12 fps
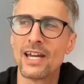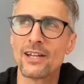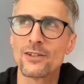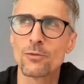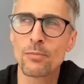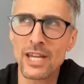
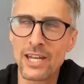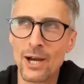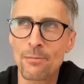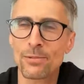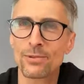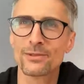speed
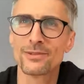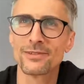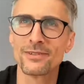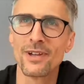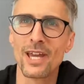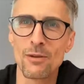up,
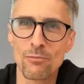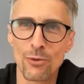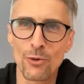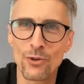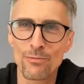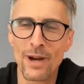
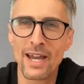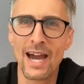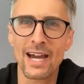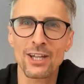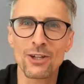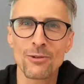improve my
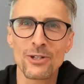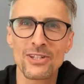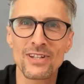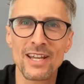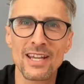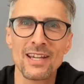
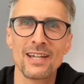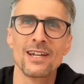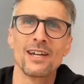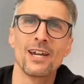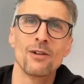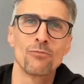accuracy,
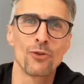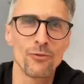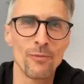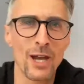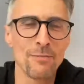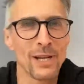improve
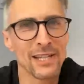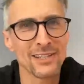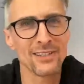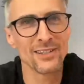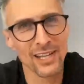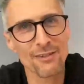my ability to
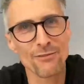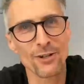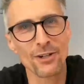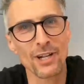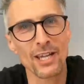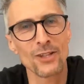
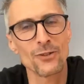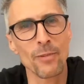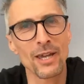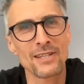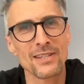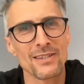deliver in
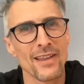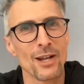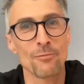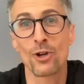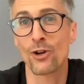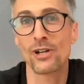spaces that
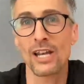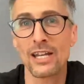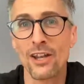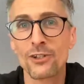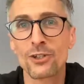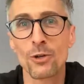I'm currently
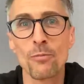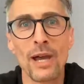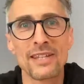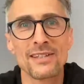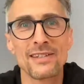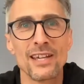
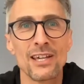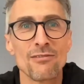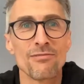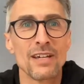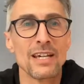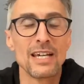
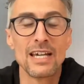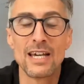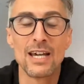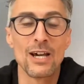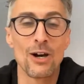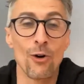non-competitive,
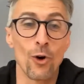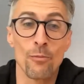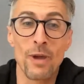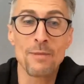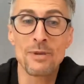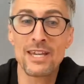or
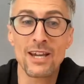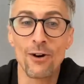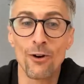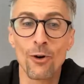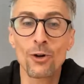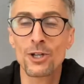maybe
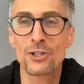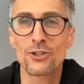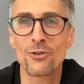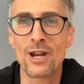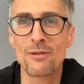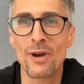
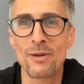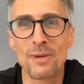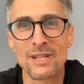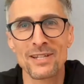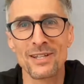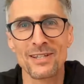orchestrate my
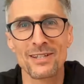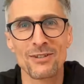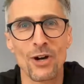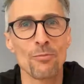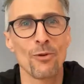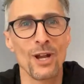business
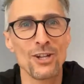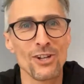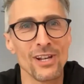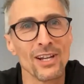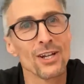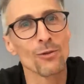
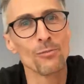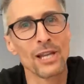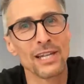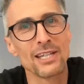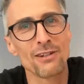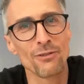operationally in a
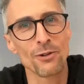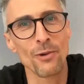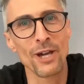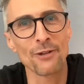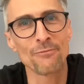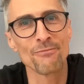completely different
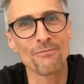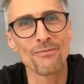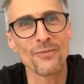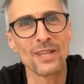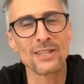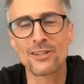way?
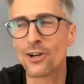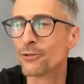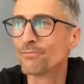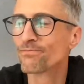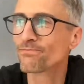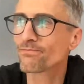And so